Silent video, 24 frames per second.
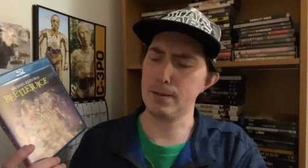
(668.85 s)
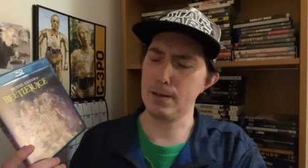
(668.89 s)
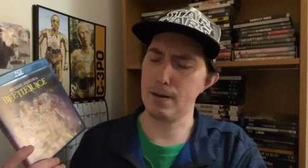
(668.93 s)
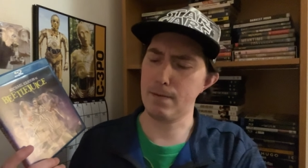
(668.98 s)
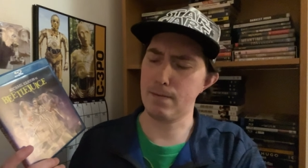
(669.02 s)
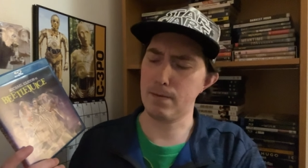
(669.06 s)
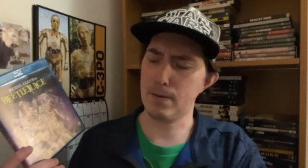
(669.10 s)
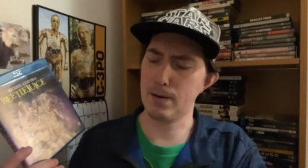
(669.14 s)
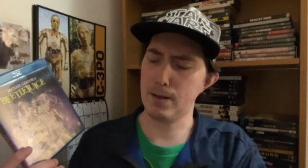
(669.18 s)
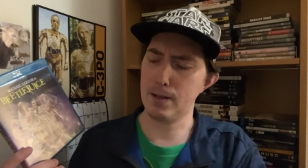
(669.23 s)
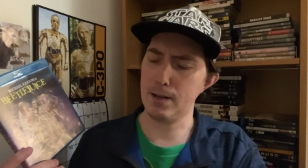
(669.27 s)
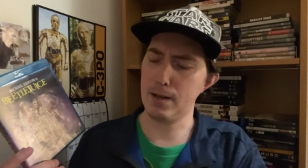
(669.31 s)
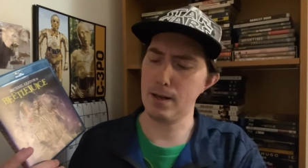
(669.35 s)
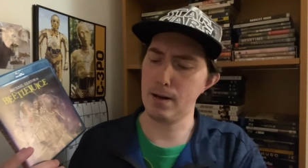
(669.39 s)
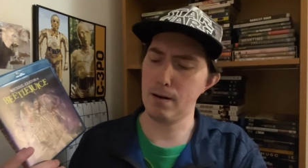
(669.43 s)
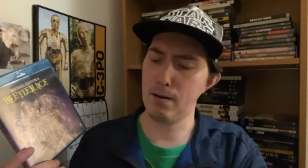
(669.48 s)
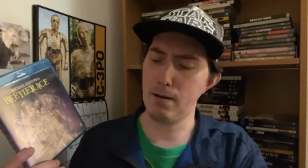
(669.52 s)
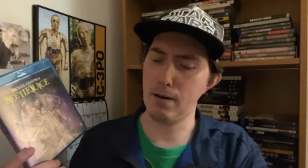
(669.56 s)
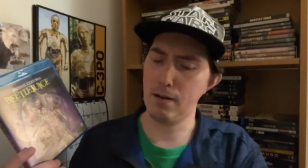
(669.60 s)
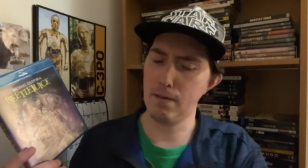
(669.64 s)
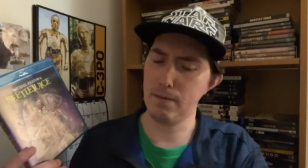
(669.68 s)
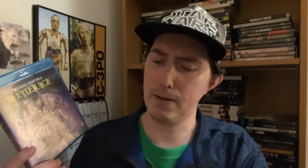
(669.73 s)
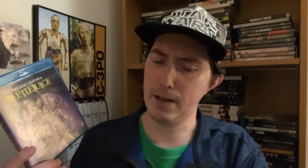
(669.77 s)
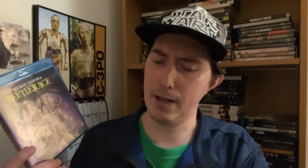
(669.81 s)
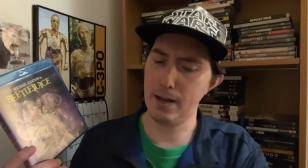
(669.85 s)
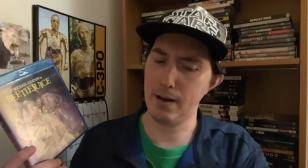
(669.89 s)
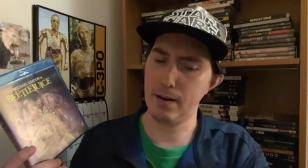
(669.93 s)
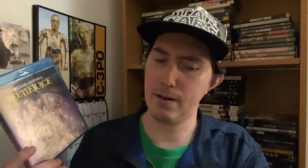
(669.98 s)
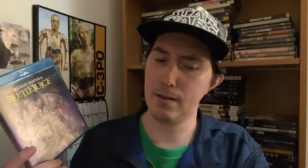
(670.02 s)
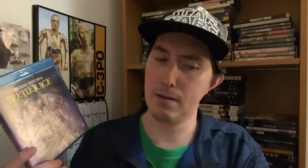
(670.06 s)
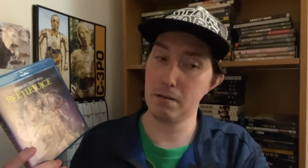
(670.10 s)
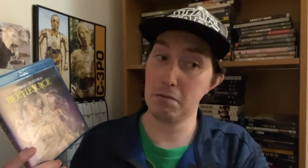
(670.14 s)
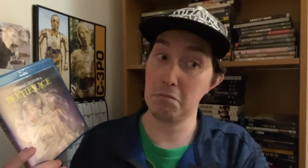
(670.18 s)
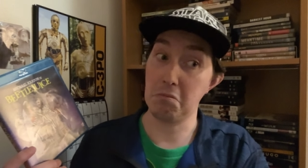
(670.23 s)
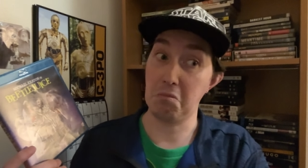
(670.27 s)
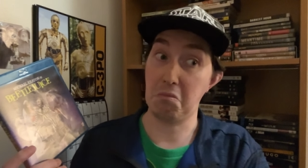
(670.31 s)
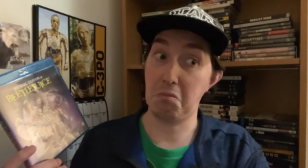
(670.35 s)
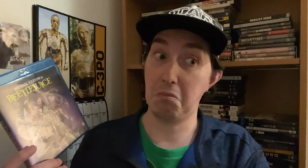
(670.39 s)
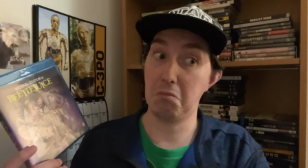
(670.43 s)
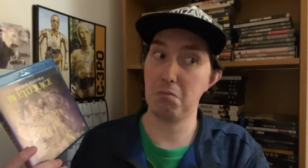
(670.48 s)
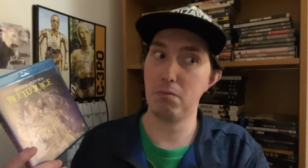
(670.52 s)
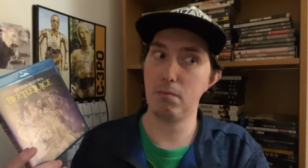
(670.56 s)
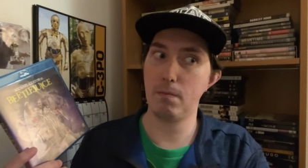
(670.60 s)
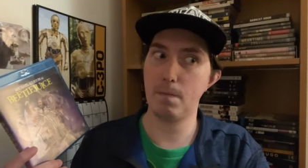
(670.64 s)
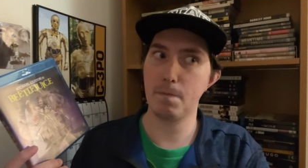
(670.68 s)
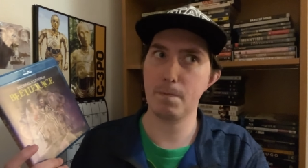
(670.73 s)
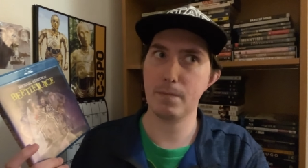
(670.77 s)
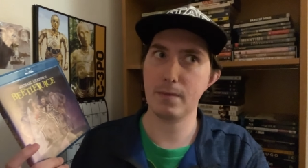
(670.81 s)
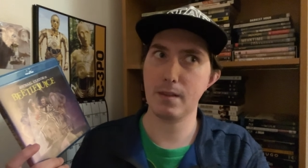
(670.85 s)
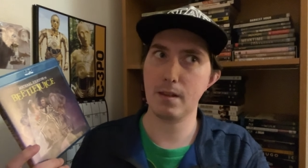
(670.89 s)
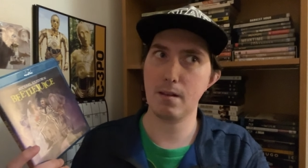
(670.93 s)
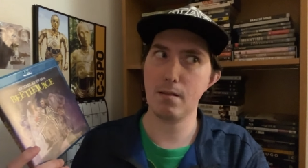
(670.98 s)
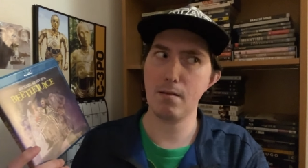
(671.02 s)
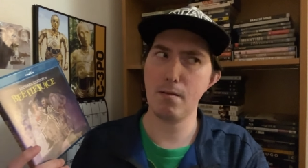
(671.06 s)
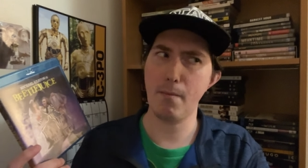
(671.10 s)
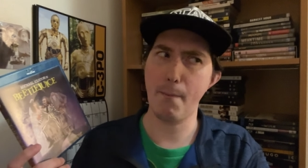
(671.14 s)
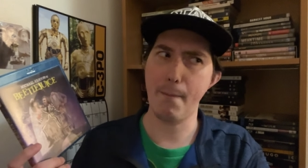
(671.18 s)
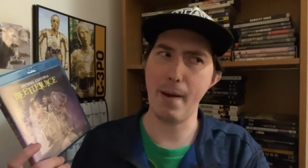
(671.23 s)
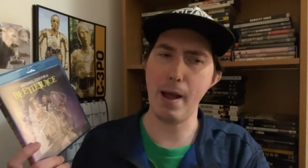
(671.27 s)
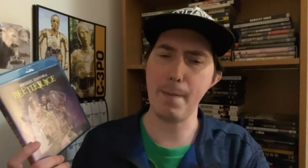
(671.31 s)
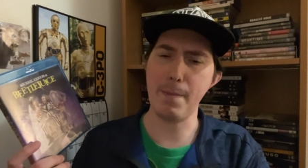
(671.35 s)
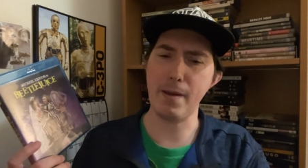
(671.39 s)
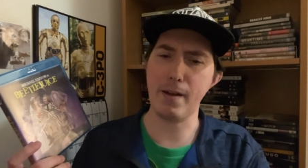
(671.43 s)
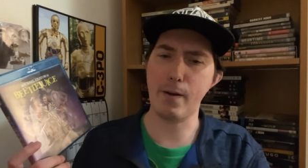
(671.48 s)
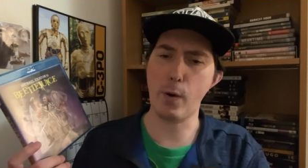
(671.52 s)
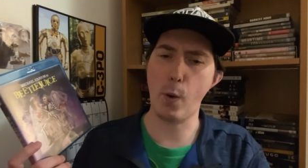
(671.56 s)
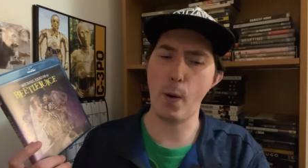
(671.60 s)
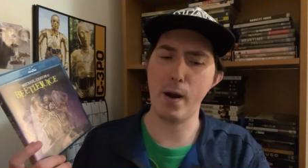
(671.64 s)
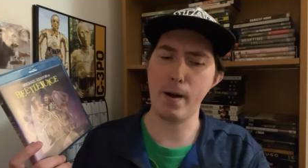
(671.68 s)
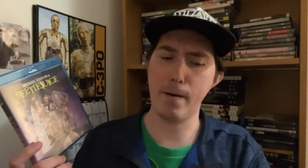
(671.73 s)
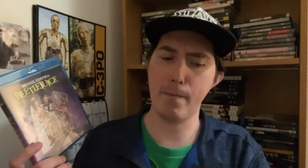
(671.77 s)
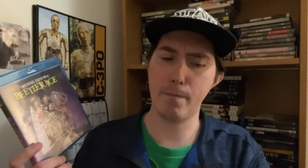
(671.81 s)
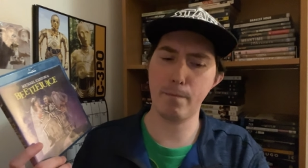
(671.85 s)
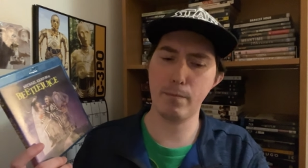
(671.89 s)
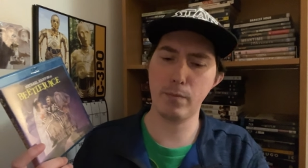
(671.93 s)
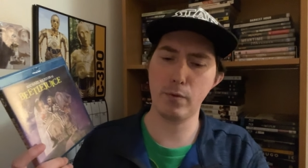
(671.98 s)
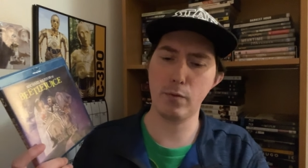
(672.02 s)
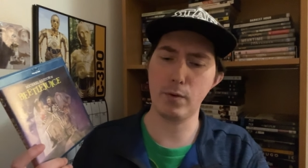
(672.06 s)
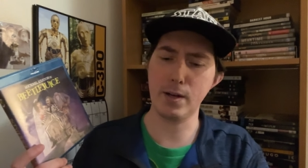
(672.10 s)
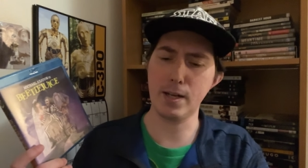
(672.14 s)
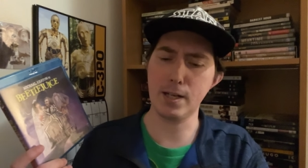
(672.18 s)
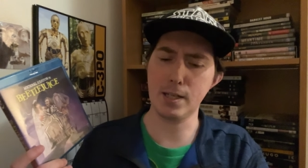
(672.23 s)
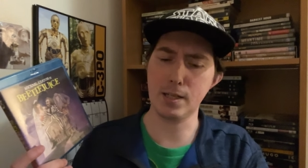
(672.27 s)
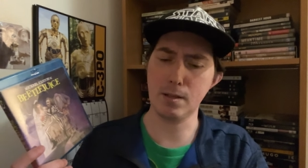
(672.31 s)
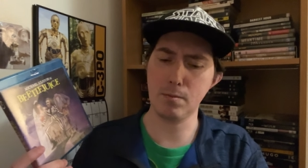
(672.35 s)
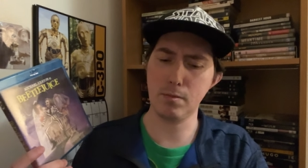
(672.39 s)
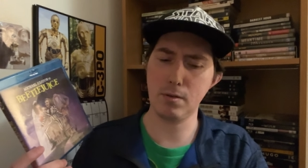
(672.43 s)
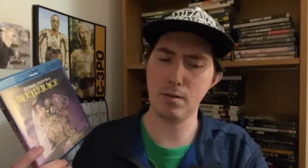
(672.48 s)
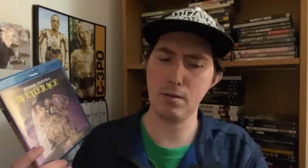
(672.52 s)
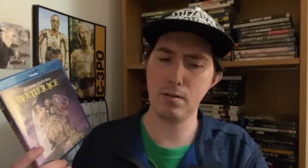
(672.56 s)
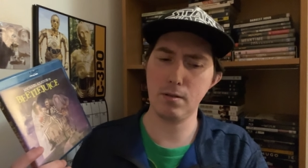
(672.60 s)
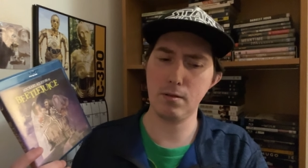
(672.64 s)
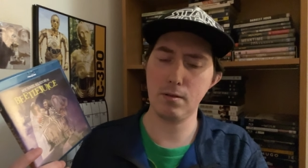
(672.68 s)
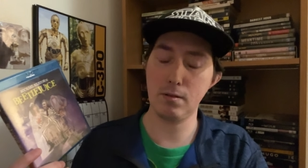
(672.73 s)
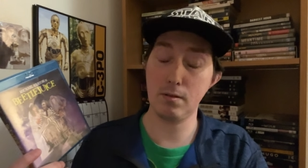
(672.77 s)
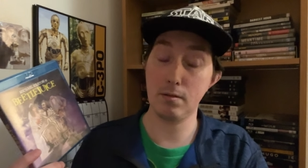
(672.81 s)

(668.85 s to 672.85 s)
I forget offhand. Might be quite reasonable.